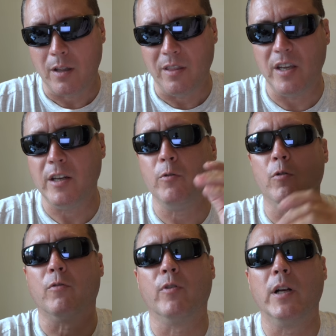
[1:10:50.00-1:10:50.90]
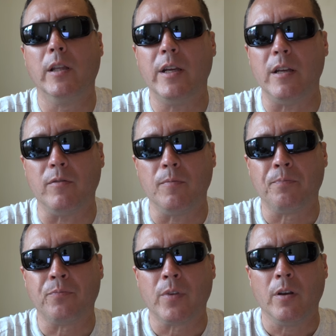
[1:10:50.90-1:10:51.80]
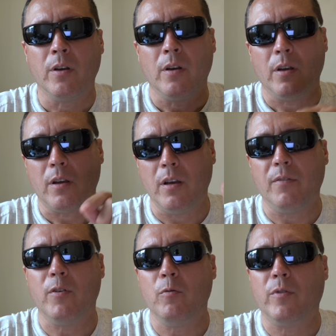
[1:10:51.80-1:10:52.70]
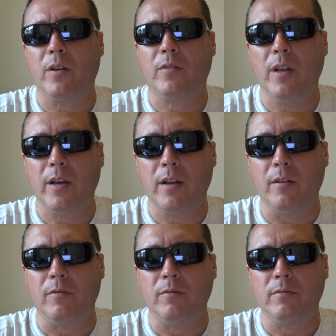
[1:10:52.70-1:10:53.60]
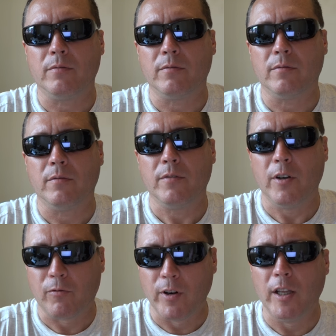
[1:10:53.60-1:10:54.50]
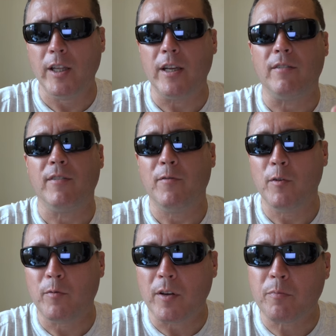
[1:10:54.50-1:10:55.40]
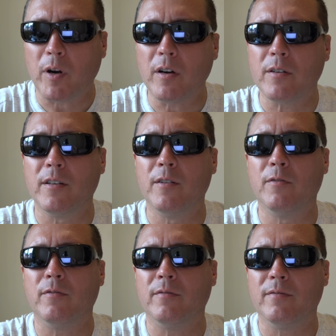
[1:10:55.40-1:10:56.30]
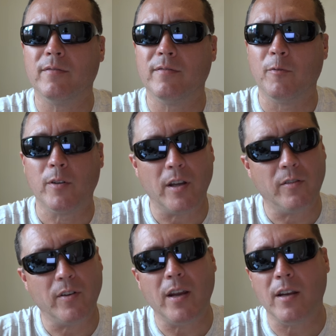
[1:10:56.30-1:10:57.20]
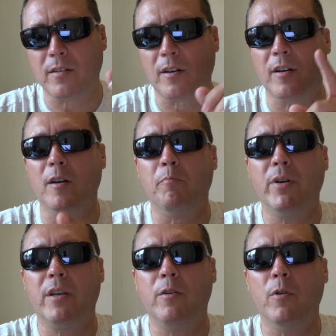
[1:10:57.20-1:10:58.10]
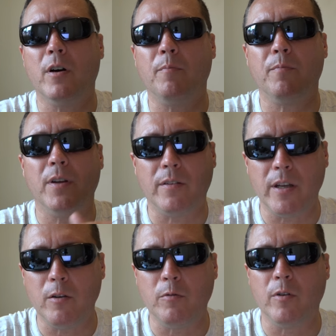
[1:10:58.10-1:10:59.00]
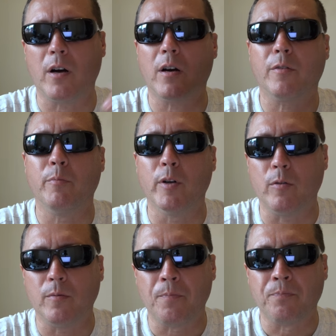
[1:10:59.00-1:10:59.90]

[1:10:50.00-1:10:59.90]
Then you are free to leave. If you test negative, you're free to leave. If you test positive, what they say is they're gonna come pick you up and take you to the hospital.